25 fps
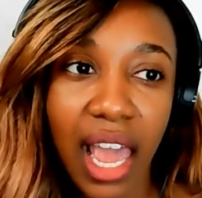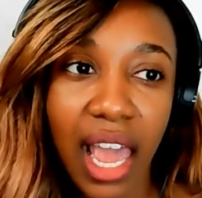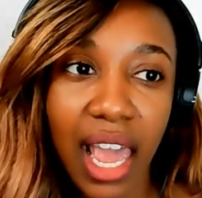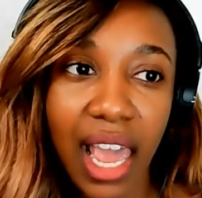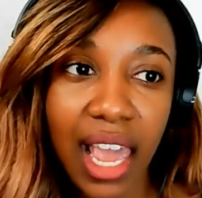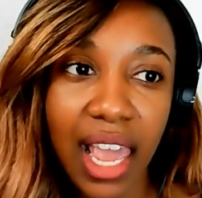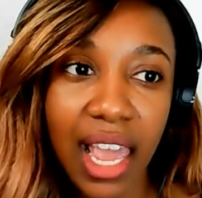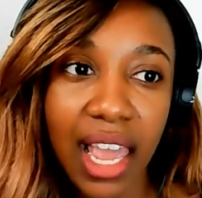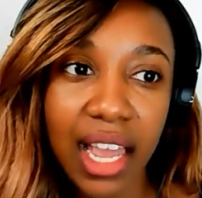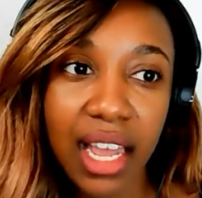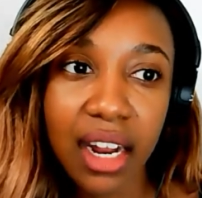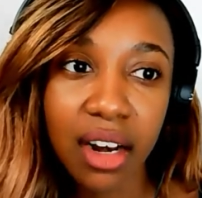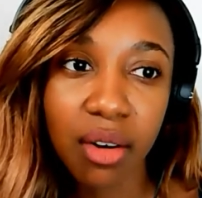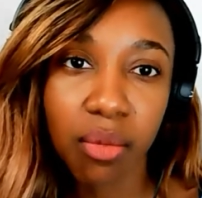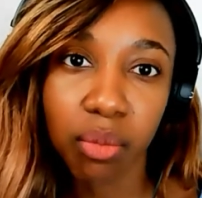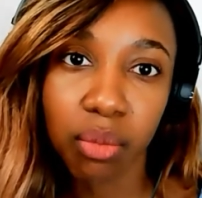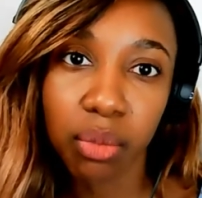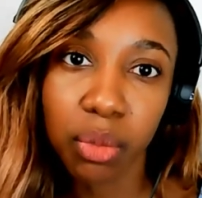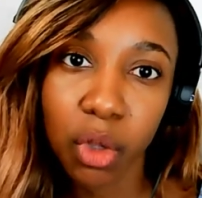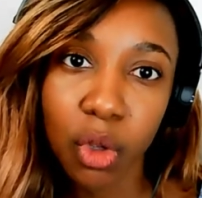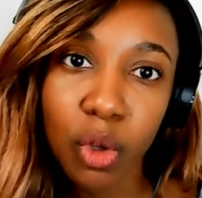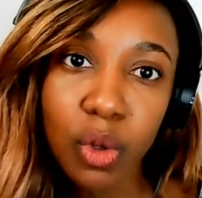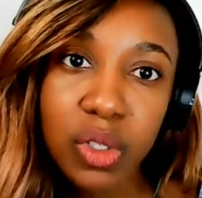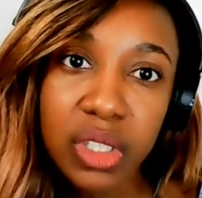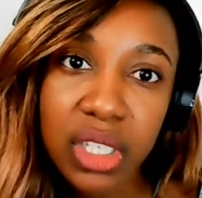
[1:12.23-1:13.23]
and
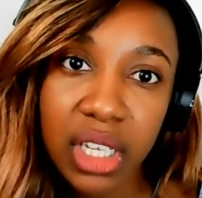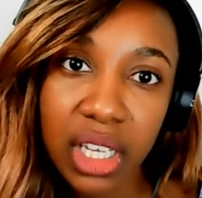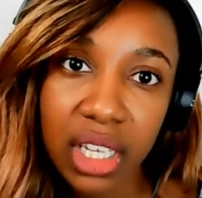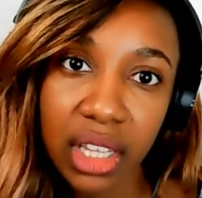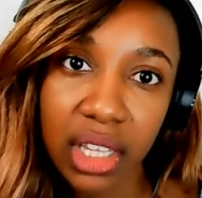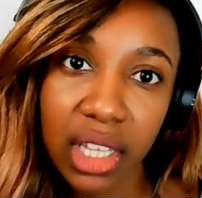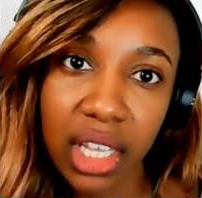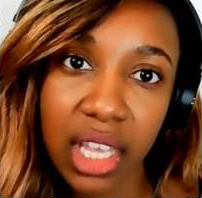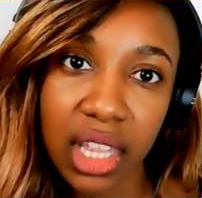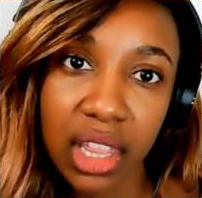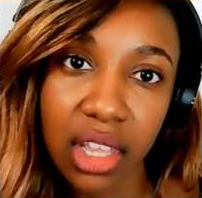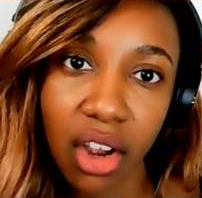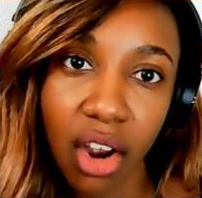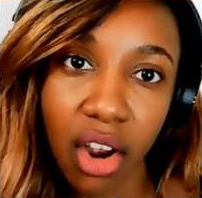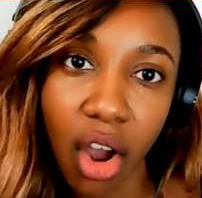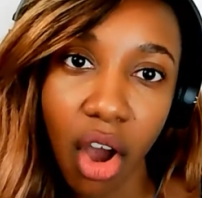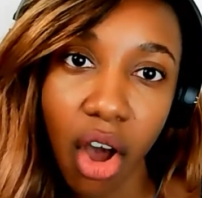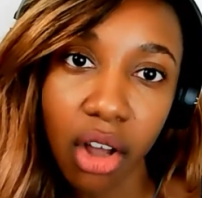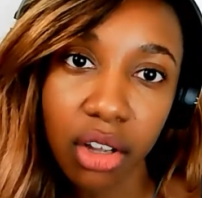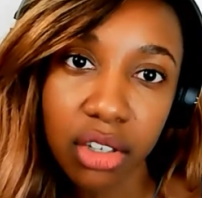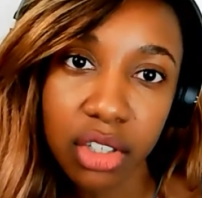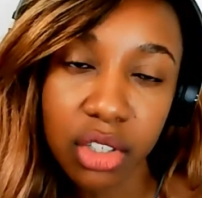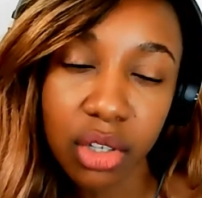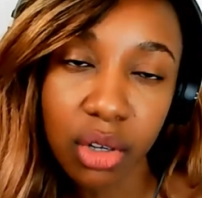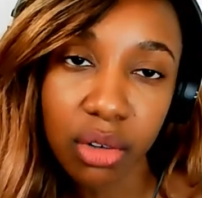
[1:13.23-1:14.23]
musically they're
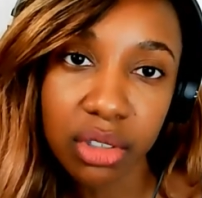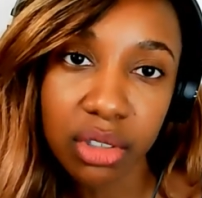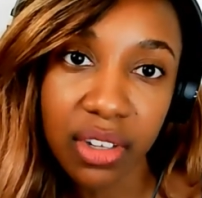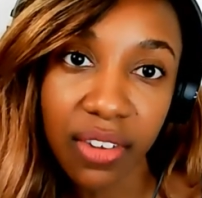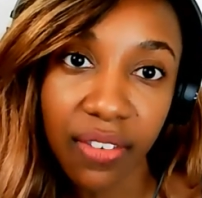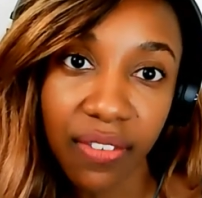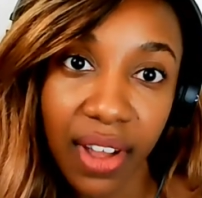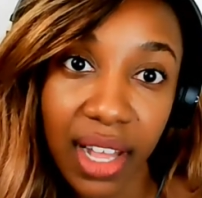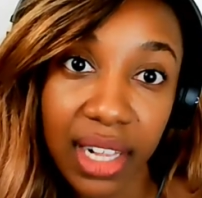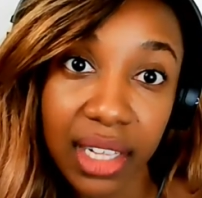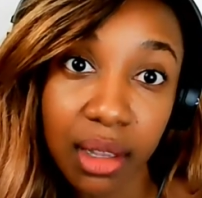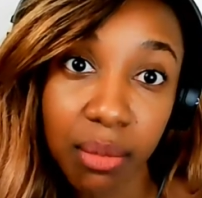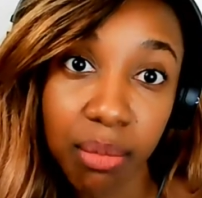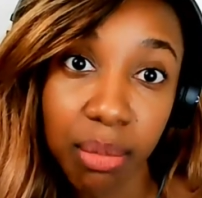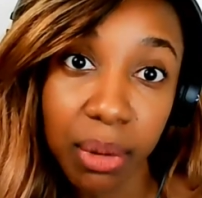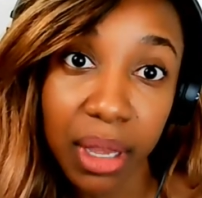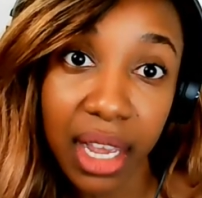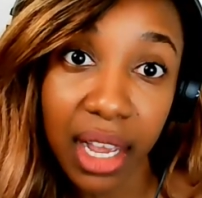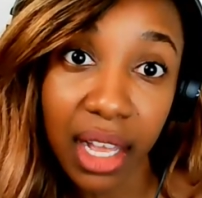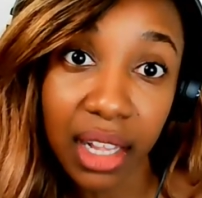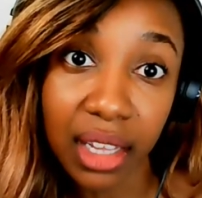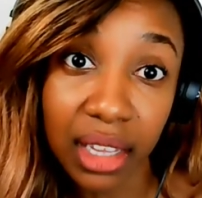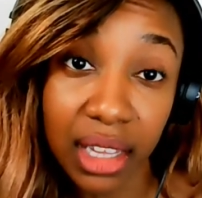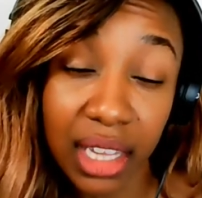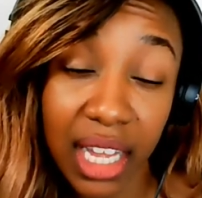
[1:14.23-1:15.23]
also
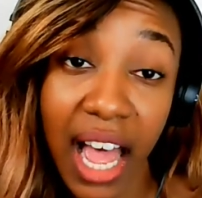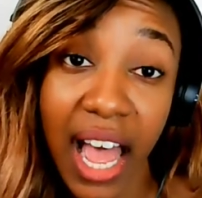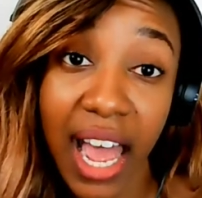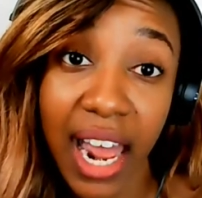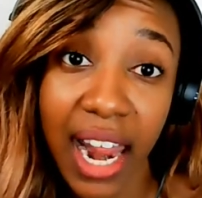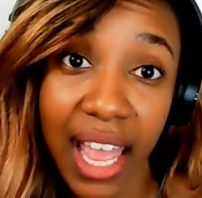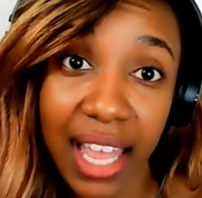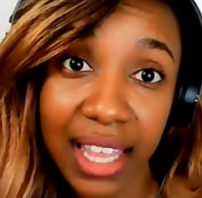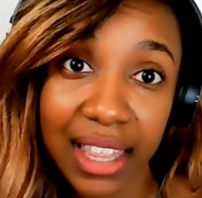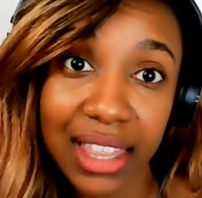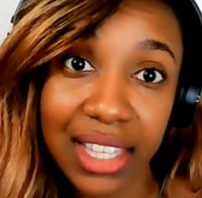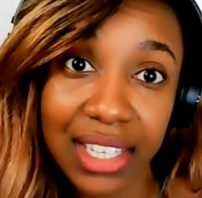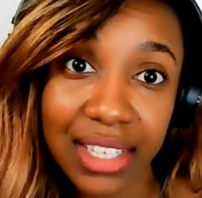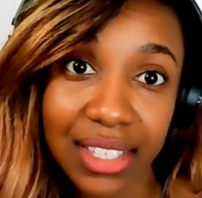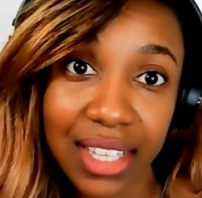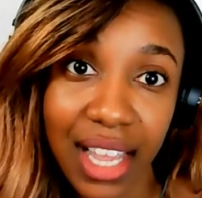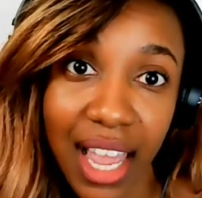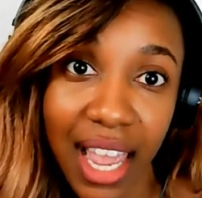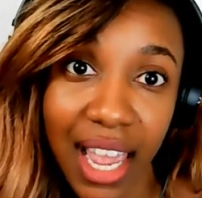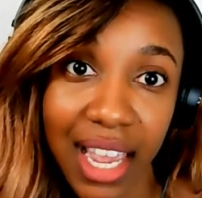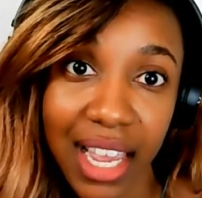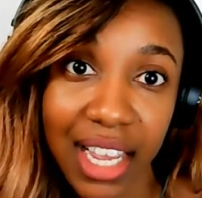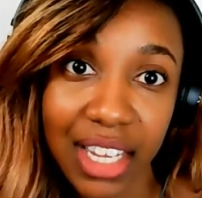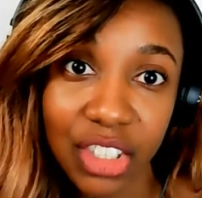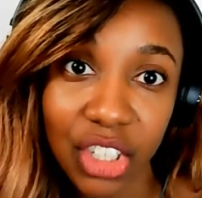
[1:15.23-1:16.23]
developing a lot at this
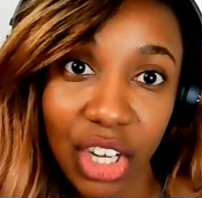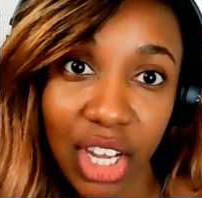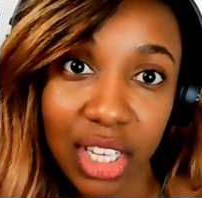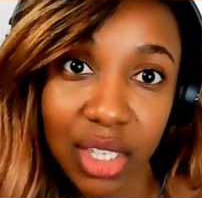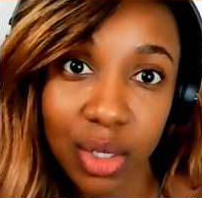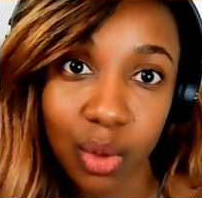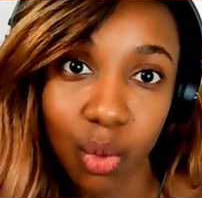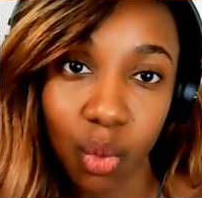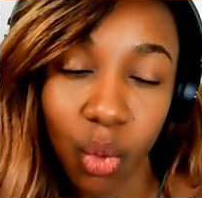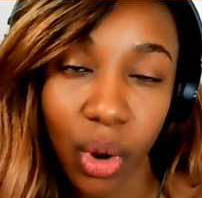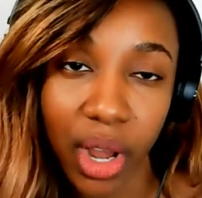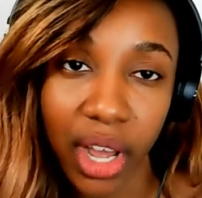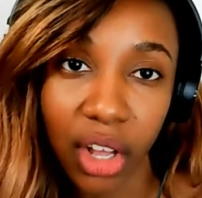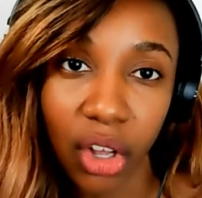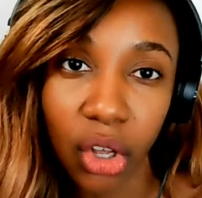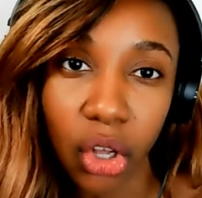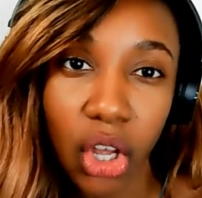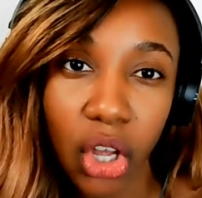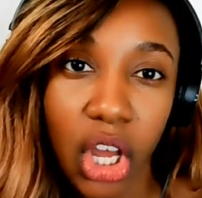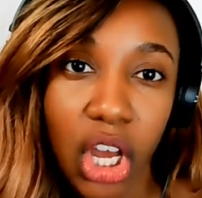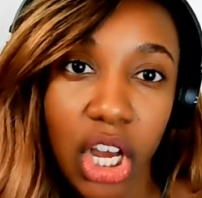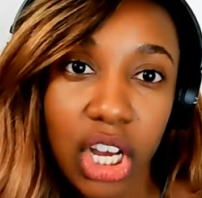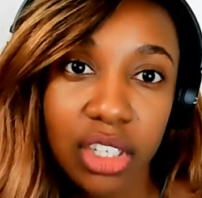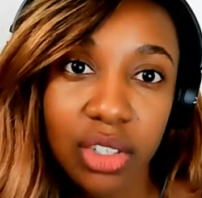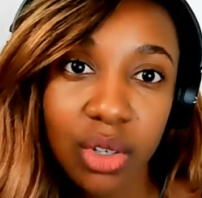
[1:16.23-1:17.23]
age as well
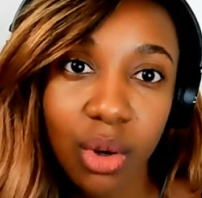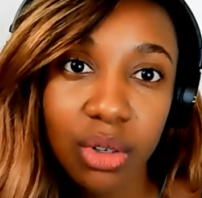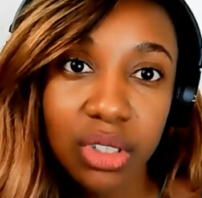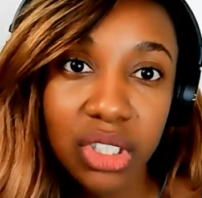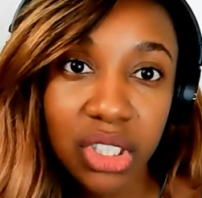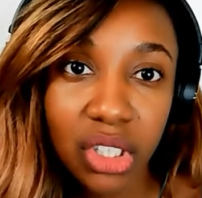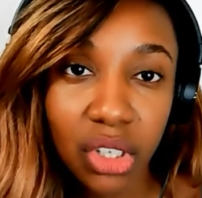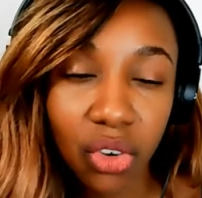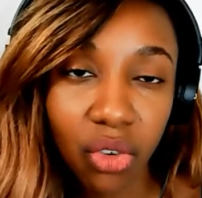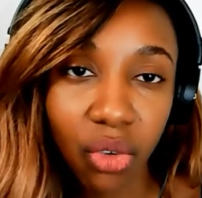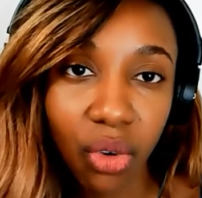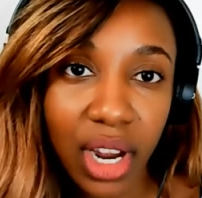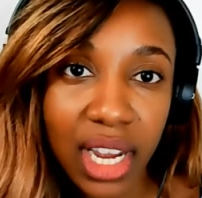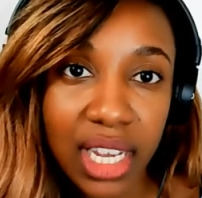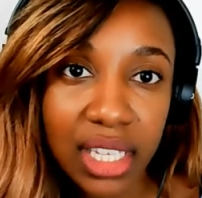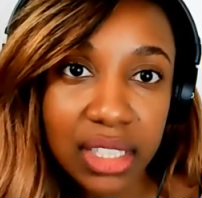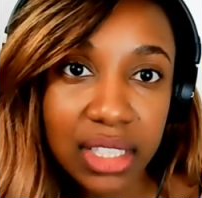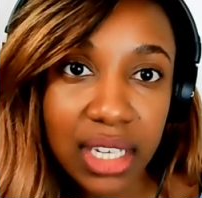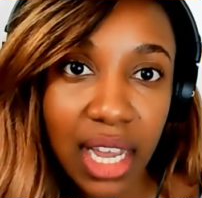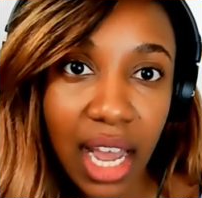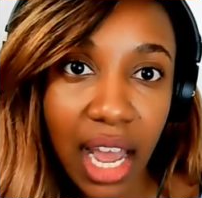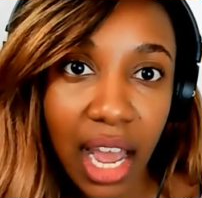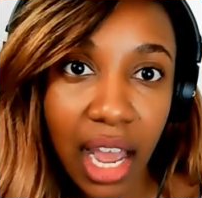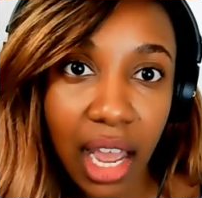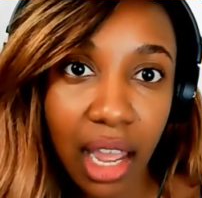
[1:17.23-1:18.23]
so it's a great
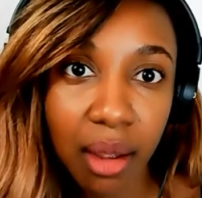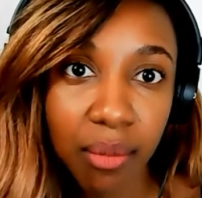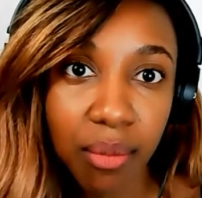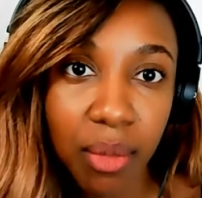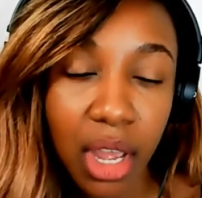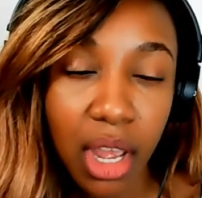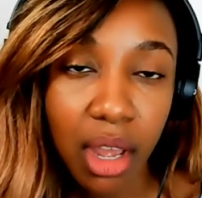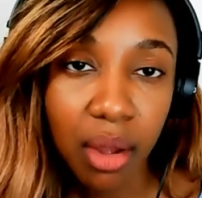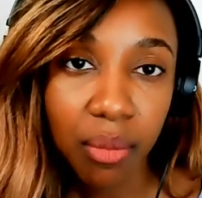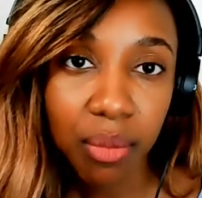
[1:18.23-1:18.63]
time